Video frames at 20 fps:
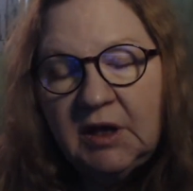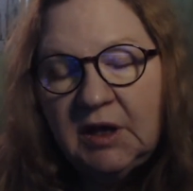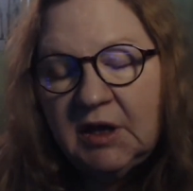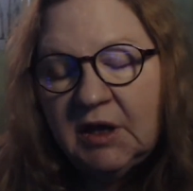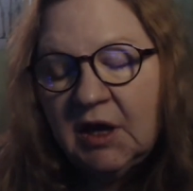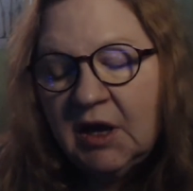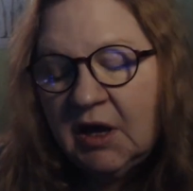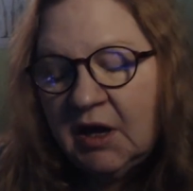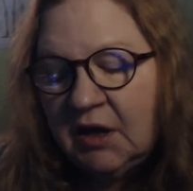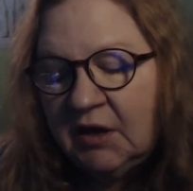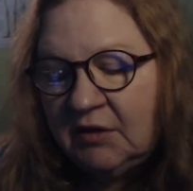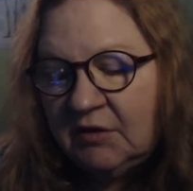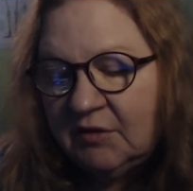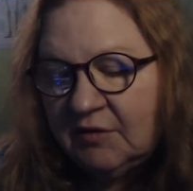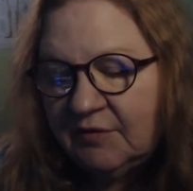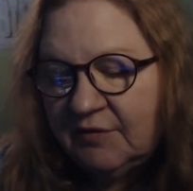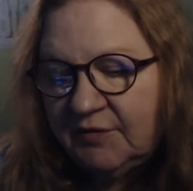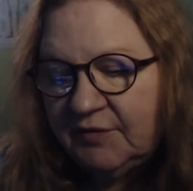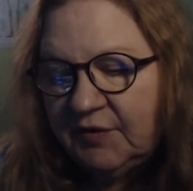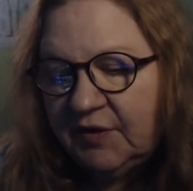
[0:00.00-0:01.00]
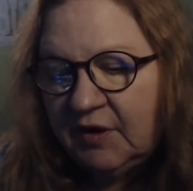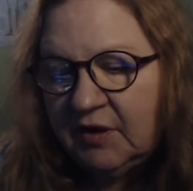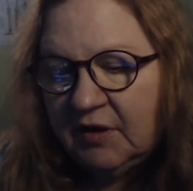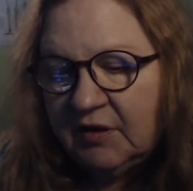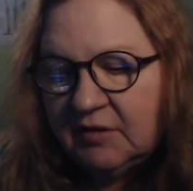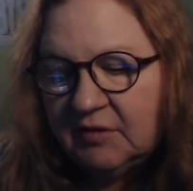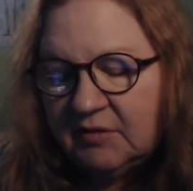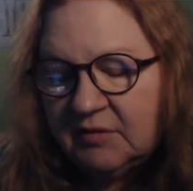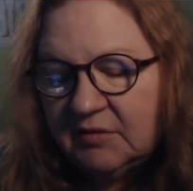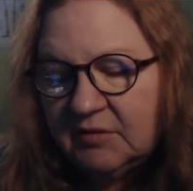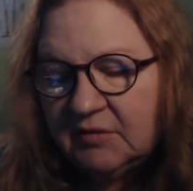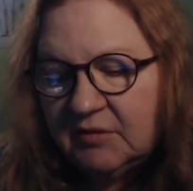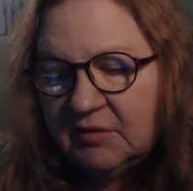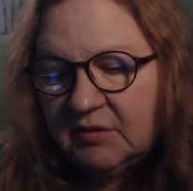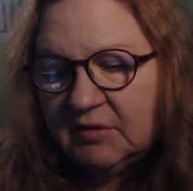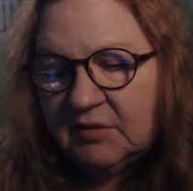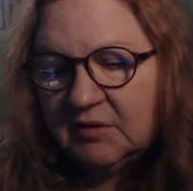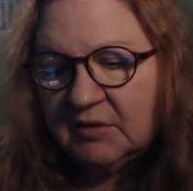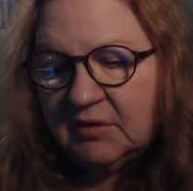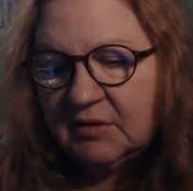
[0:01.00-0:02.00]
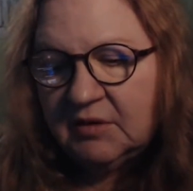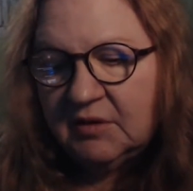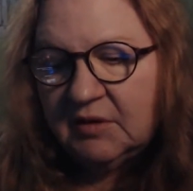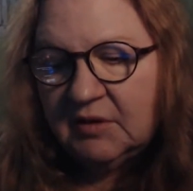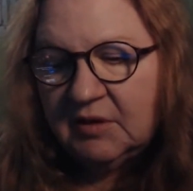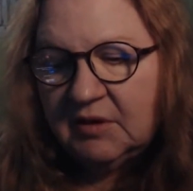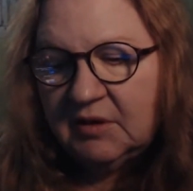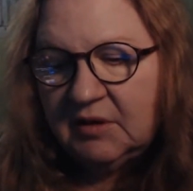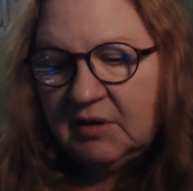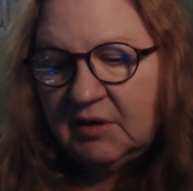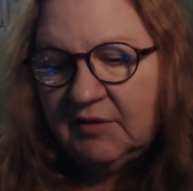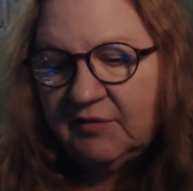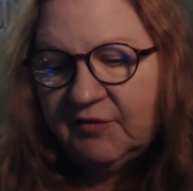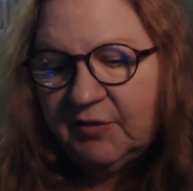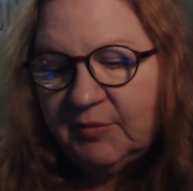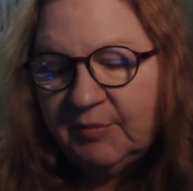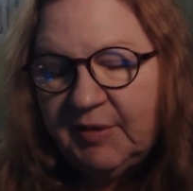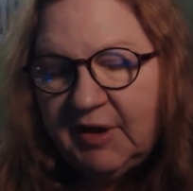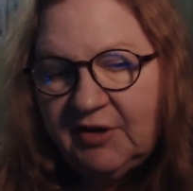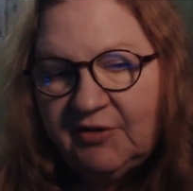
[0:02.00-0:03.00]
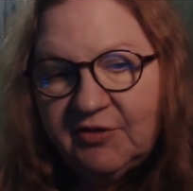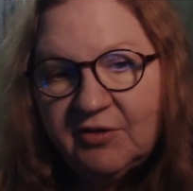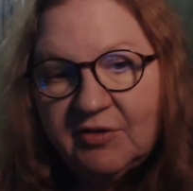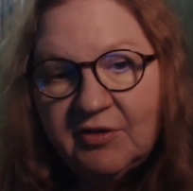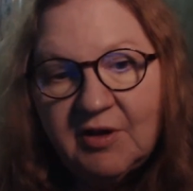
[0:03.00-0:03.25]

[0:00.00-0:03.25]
kind of information